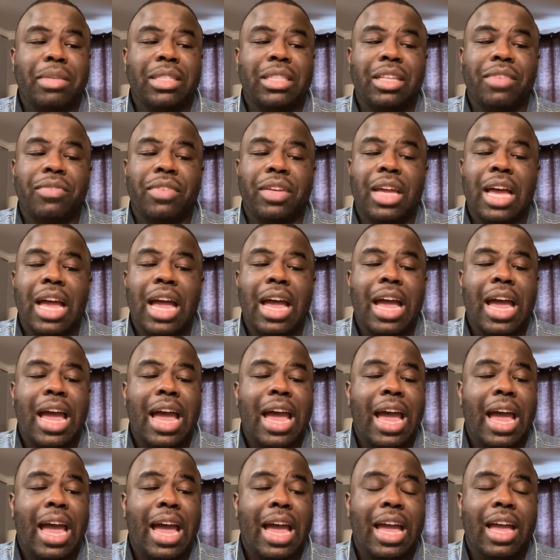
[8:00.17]
live in a
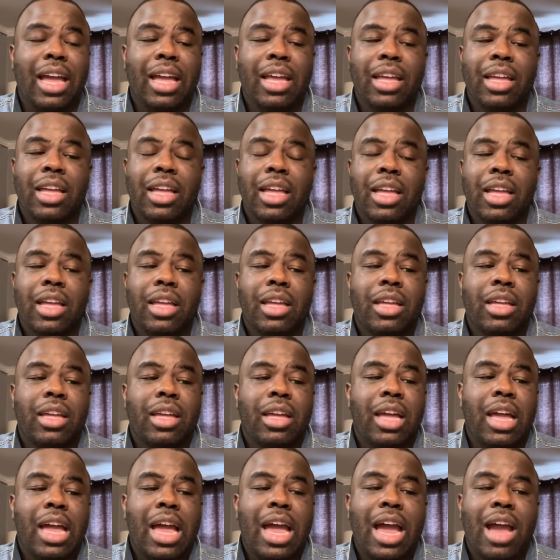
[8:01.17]
high
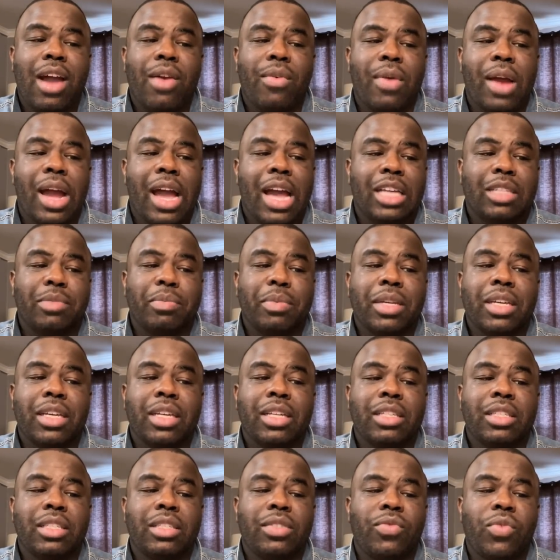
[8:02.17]
rise,
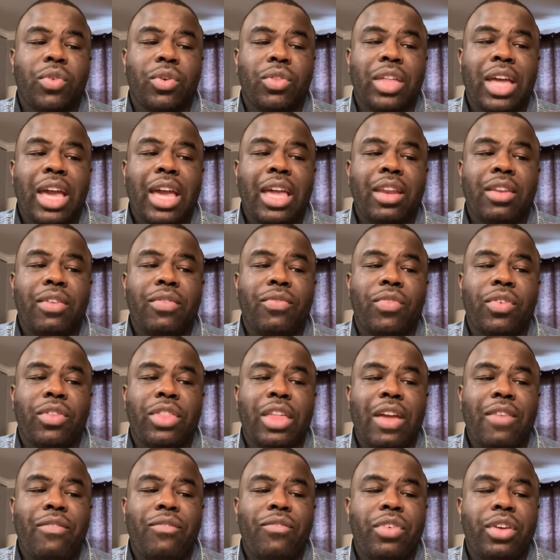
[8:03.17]
because for that
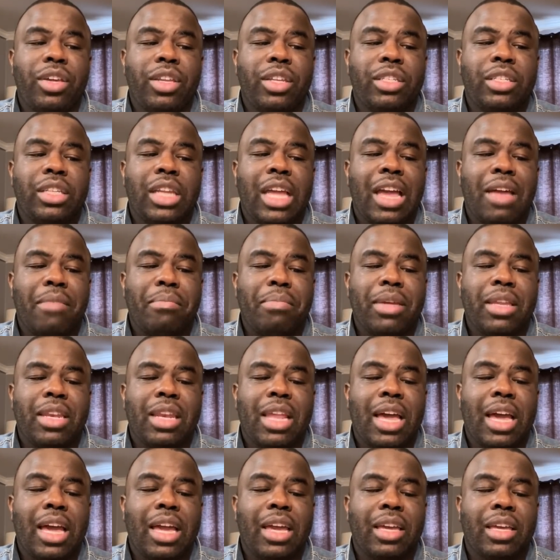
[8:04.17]
footage to have been
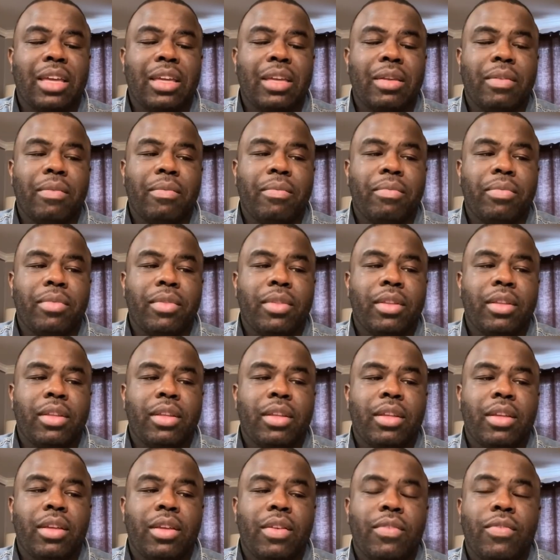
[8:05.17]
like,
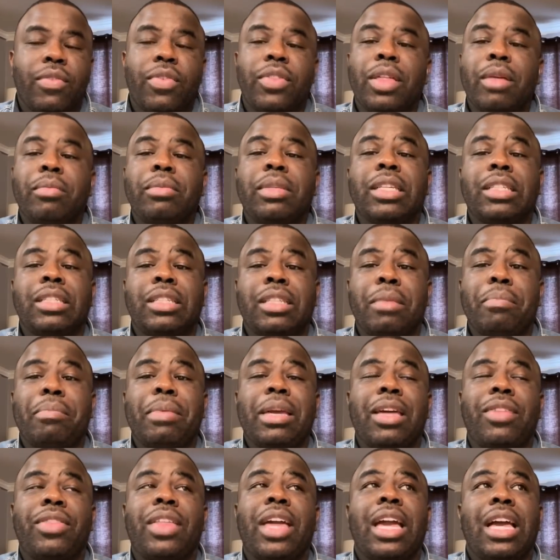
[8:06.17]
for them to
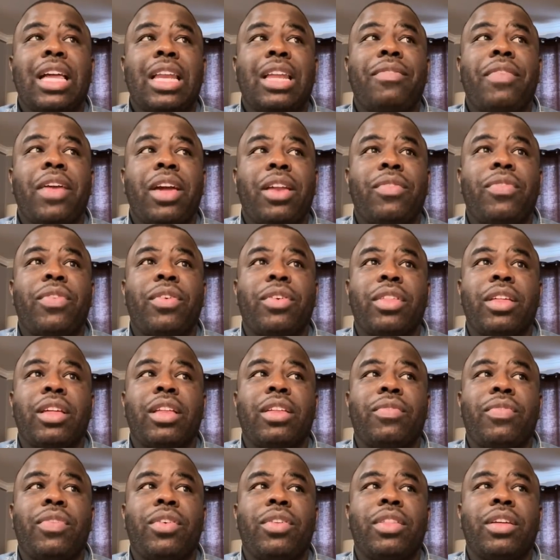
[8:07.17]
be on the elevator for
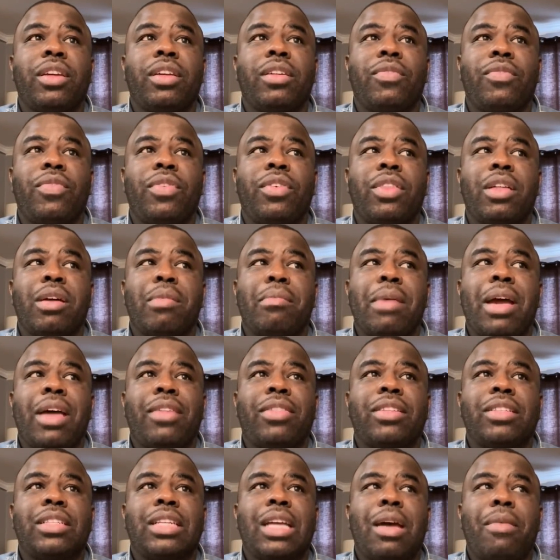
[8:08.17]
the
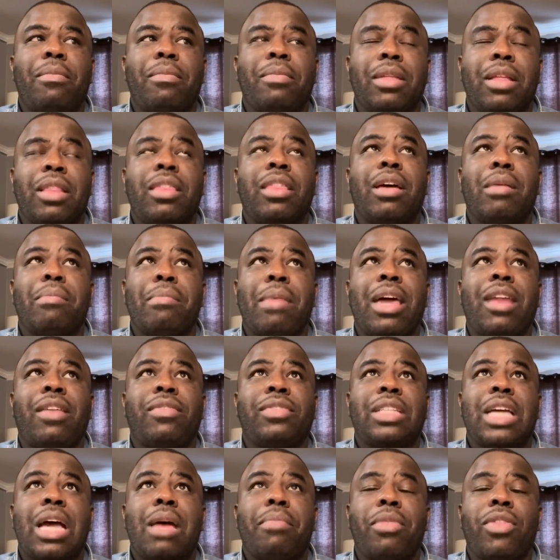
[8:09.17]
amount
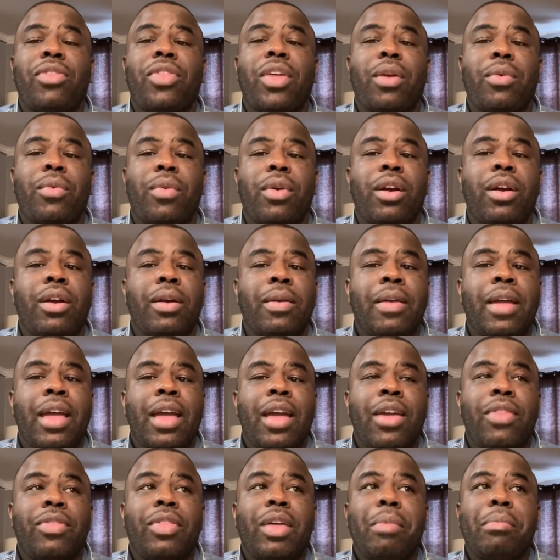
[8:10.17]
of time that they were,
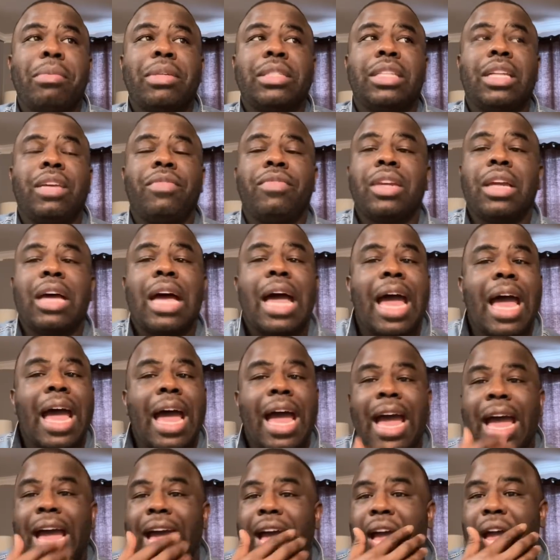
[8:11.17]
they must live in a
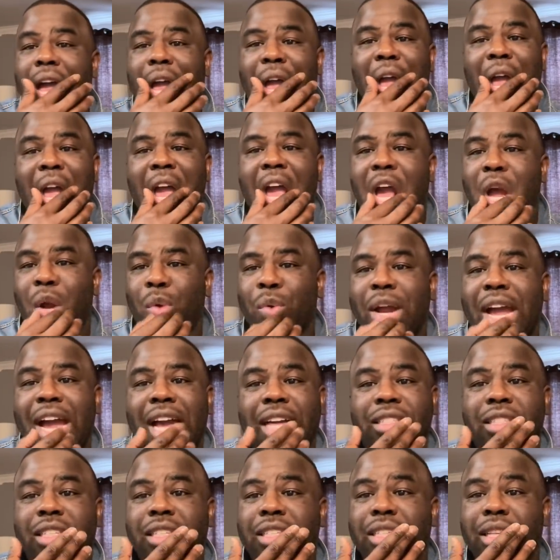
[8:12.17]
high
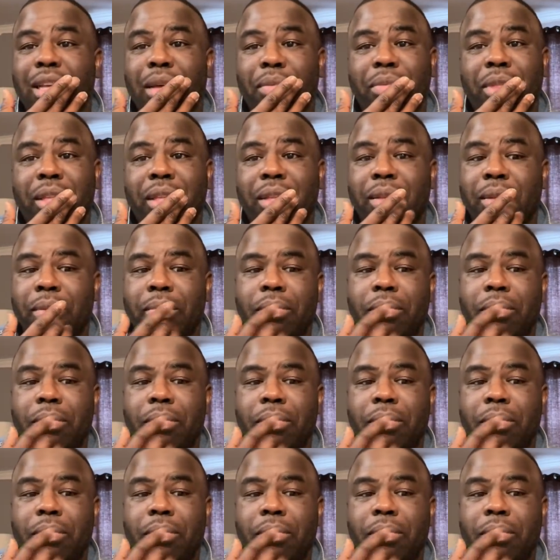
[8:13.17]
rise or something,